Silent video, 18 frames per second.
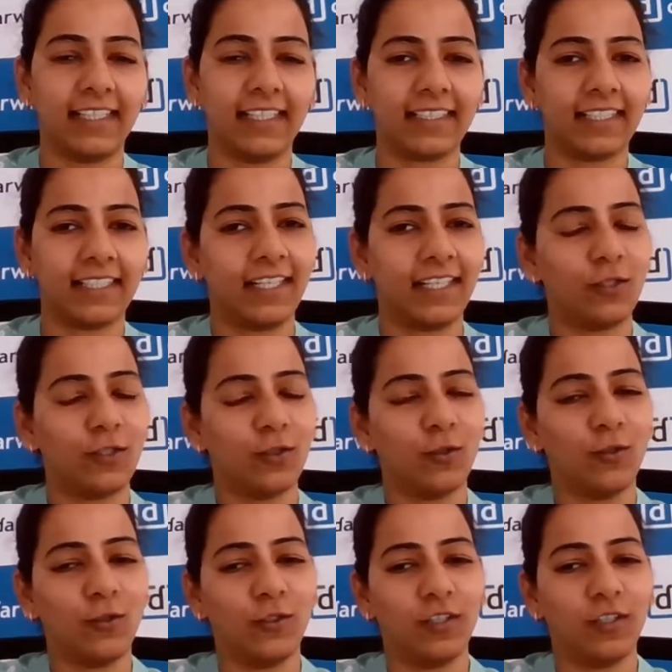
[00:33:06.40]
That is great to
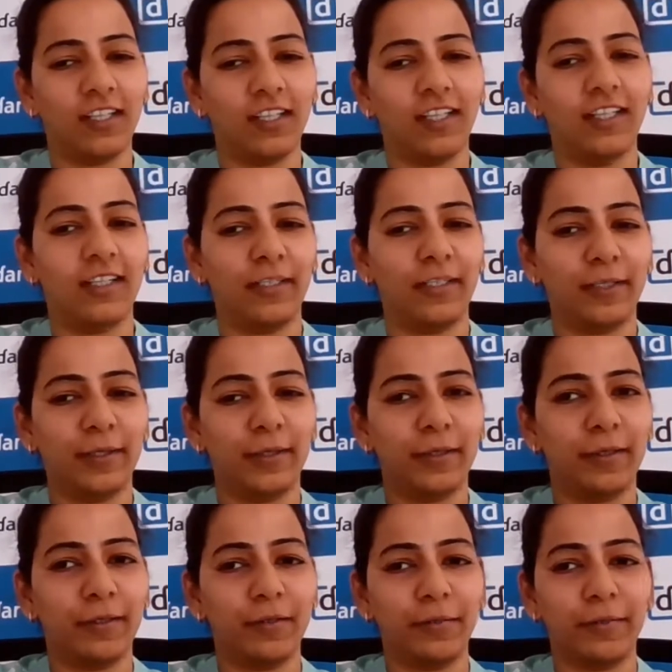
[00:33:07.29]
know,
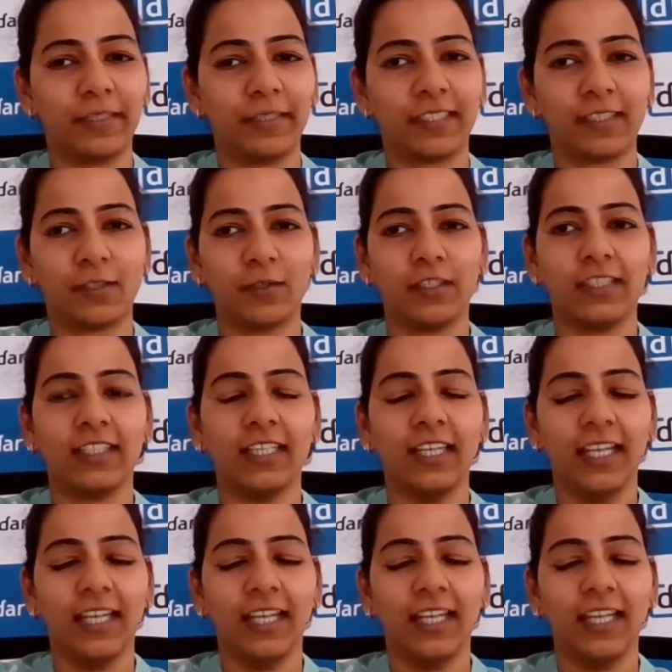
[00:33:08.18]
Mr. Rohit.